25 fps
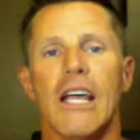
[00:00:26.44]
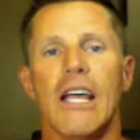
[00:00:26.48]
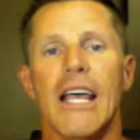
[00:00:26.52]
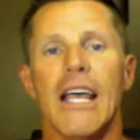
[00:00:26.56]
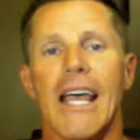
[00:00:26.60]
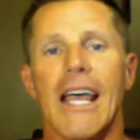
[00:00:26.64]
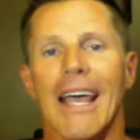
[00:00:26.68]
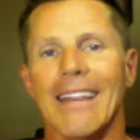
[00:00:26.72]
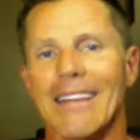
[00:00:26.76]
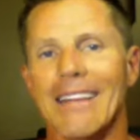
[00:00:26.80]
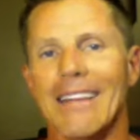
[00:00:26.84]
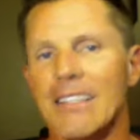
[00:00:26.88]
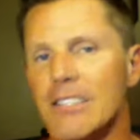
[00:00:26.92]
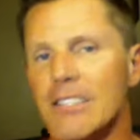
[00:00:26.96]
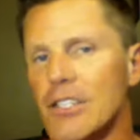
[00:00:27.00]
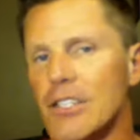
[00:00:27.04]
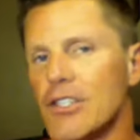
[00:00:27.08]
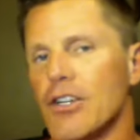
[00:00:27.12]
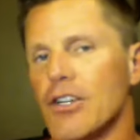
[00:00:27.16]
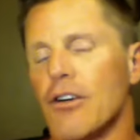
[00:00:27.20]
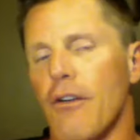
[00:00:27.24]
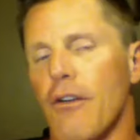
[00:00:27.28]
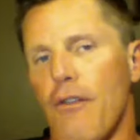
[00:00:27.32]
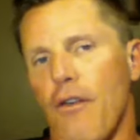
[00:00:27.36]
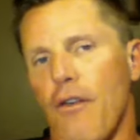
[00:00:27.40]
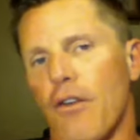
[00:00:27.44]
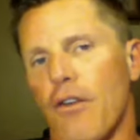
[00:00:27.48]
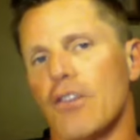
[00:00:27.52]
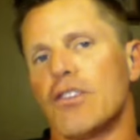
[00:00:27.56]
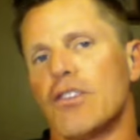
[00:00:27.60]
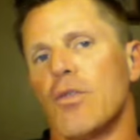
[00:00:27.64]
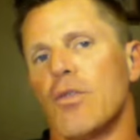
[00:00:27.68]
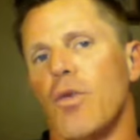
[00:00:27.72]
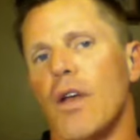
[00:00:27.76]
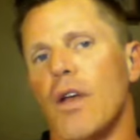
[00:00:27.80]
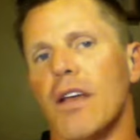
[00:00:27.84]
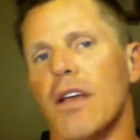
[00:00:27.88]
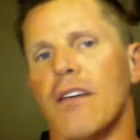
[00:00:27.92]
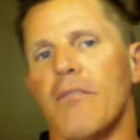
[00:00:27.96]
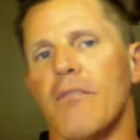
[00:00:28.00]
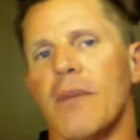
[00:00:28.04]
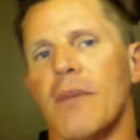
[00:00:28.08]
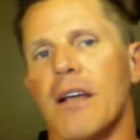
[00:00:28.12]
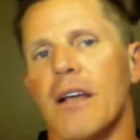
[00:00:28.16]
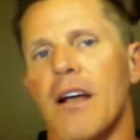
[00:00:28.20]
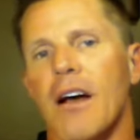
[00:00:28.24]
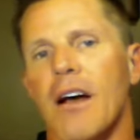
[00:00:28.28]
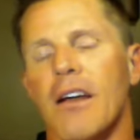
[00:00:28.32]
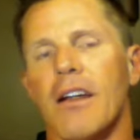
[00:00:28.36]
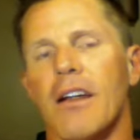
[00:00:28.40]
and this is your first week of
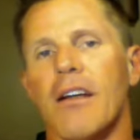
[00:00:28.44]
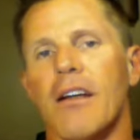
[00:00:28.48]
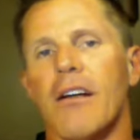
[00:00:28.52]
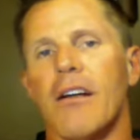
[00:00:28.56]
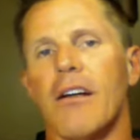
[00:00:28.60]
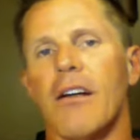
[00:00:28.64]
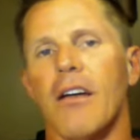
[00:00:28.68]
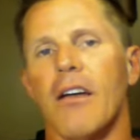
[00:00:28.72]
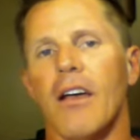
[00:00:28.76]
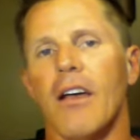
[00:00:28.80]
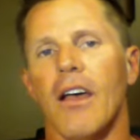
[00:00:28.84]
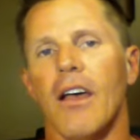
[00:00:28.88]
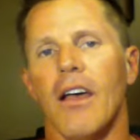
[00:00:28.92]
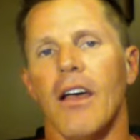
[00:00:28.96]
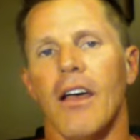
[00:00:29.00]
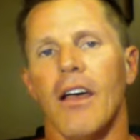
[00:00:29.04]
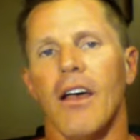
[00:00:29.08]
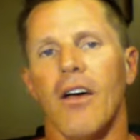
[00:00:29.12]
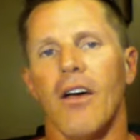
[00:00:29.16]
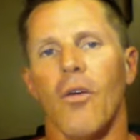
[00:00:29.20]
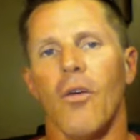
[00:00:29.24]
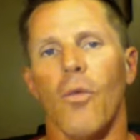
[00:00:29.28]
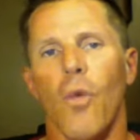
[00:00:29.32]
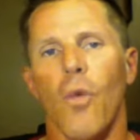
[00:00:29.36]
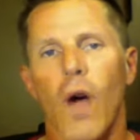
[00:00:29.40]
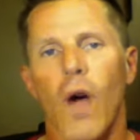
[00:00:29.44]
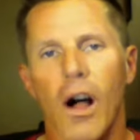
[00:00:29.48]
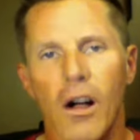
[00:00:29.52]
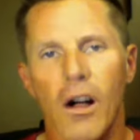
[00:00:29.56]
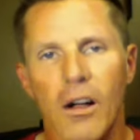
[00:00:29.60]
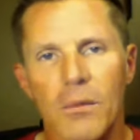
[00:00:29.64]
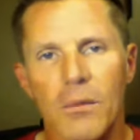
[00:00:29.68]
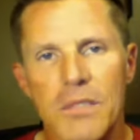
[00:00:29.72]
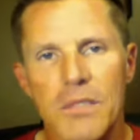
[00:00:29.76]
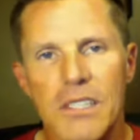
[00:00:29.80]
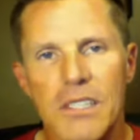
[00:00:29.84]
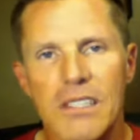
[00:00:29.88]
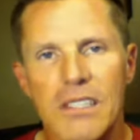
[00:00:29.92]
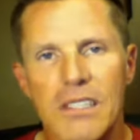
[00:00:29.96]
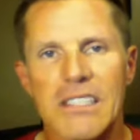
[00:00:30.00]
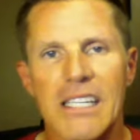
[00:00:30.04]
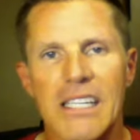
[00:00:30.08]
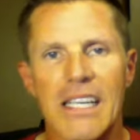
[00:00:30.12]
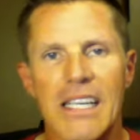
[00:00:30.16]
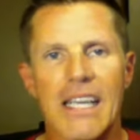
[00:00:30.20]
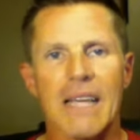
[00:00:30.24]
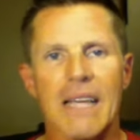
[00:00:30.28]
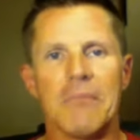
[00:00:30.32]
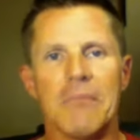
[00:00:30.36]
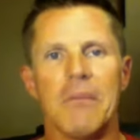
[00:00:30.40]
being on here, welcome to the
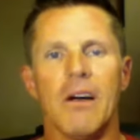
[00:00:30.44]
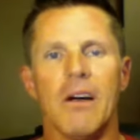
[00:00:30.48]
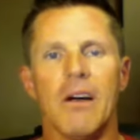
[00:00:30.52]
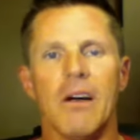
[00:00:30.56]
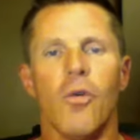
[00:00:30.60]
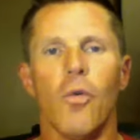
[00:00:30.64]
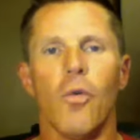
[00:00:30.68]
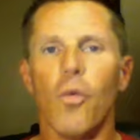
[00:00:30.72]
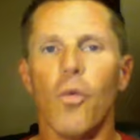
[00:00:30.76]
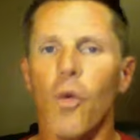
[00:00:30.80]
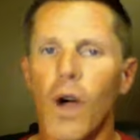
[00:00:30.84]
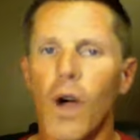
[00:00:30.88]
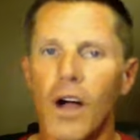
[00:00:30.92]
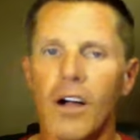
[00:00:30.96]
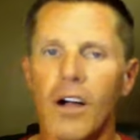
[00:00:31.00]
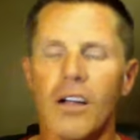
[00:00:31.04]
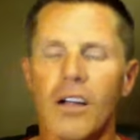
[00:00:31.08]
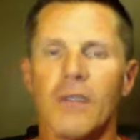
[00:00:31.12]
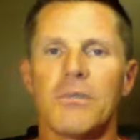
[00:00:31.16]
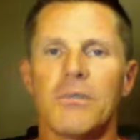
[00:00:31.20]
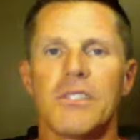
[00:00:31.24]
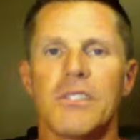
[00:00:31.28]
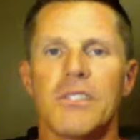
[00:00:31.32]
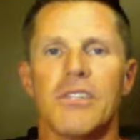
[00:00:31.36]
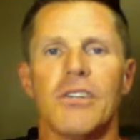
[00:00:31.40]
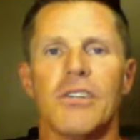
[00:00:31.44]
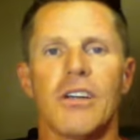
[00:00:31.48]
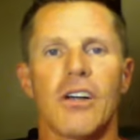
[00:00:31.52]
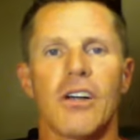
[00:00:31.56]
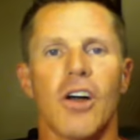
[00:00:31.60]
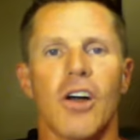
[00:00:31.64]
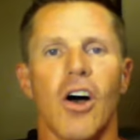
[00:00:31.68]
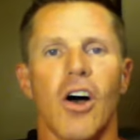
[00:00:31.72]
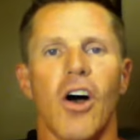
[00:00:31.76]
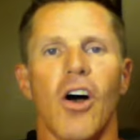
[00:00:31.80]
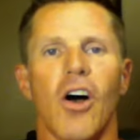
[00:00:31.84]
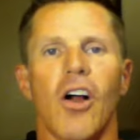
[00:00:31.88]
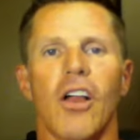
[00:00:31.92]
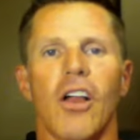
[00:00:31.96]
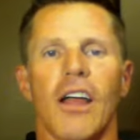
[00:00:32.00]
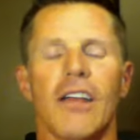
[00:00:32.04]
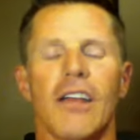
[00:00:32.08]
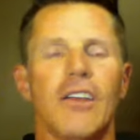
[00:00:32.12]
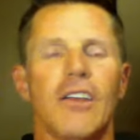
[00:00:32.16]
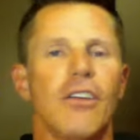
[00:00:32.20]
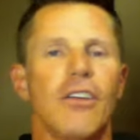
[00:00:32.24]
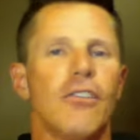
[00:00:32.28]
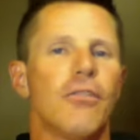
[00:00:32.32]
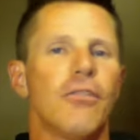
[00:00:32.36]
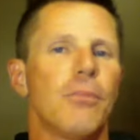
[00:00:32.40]
team. Welcome to the call,
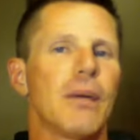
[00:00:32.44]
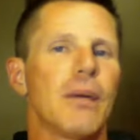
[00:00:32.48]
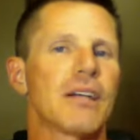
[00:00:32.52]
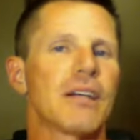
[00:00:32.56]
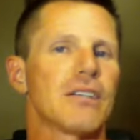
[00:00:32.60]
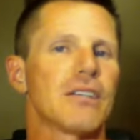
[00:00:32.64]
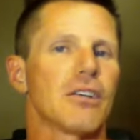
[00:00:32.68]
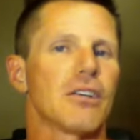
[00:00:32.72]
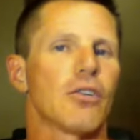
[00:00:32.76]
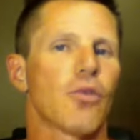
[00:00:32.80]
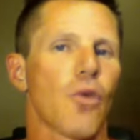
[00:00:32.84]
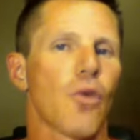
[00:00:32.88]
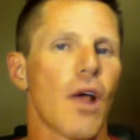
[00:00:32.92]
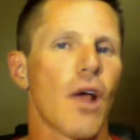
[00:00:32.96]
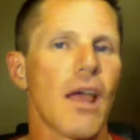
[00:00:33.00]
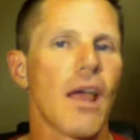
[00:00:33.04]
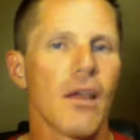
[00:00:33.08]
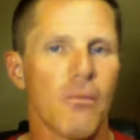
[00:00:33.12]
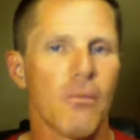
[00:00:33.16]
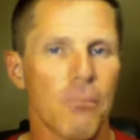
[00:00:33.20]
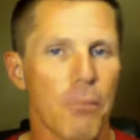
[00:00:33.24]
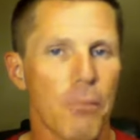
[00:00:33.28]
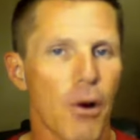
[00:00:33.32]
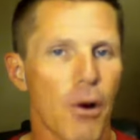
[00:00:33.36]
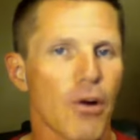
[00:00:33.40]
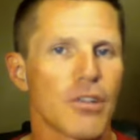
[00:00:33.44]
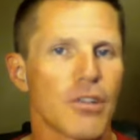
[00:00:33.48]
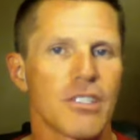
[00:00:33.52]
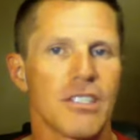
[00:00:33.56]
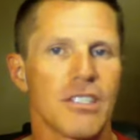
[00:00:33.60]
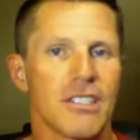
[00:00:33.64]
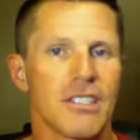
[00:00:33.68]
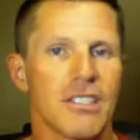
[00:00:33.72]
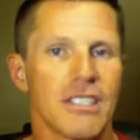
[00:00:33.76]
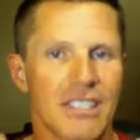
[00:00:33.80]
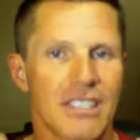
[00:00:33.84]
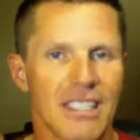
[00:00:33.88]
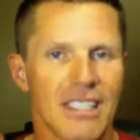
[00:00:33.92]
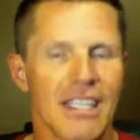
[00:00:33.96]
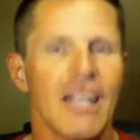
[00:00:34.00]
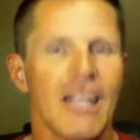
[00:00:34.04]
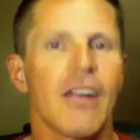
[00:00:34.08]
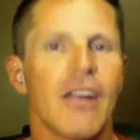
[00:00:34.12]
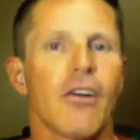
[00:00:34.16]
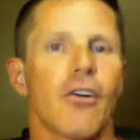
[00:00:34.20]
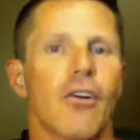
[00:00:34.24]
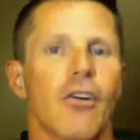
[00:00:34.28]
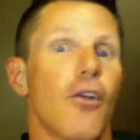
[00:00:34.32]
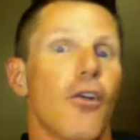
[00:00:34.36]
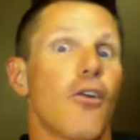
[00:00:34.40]
and you're a great person to sit
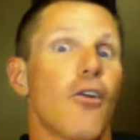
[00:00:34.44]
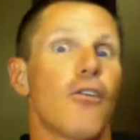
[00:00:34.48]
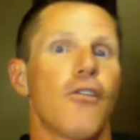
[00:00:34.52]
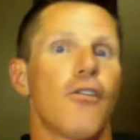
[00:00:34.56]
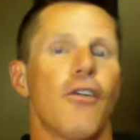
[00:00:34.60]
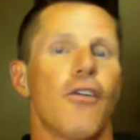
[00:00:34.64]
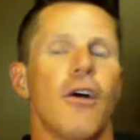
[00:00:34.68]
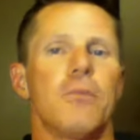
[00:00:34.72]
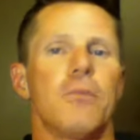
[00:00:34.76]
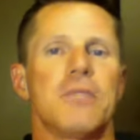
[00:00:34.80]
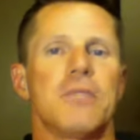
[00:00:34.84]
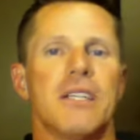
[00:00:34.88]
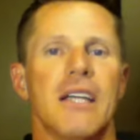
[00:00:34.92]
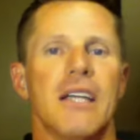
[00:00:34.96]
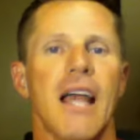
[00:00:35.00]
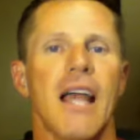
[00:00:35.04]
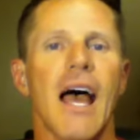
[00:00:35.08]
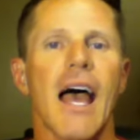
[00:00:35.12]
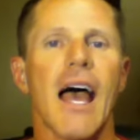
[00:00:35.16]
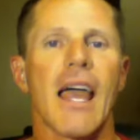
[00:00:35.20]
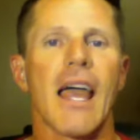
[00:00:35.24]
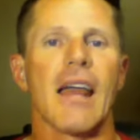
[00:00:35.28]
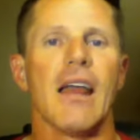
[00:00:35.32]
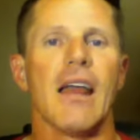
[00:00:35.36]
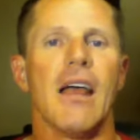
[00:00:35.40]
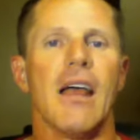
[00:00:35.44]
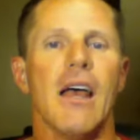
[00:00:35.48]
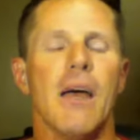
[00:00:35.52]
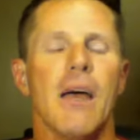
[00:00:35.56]
here and learn from tonight.